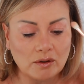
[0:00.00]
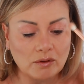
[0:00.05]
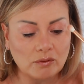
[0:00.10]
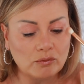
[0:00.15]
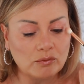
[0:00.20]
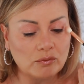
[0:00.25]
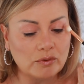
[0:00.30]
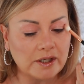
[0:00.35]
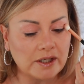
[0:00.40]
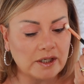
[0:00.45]

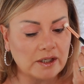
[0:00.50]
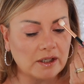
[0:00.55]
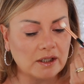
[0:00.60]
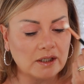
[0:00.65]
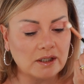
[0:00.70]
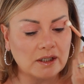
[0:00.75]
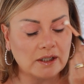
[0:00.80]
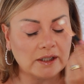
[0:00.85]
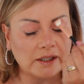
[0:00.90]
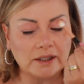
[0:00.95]

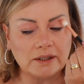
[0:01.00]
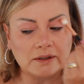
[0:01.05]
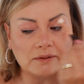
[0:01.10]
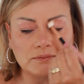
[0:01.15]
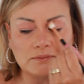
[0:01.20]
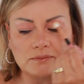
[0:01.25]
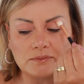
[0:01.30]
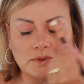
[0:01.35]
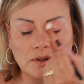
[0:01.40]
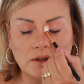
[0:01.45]
regularly
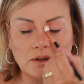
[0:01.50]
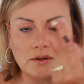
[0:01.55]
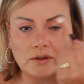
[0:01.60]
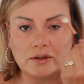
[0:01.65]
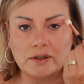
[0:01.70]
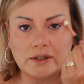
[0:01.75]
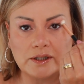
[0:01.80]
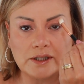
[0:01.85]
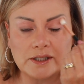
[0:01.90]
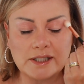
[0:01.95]

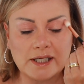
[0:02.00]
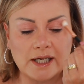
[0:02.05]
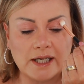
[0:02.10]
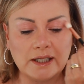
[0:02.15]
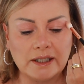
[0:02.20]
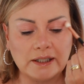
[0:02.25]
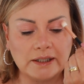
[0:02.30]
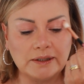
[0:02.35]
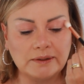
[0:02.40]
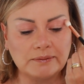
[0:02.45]
on the
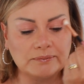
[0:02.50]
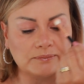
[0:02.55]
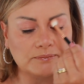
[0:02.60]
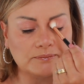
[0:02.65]
daily.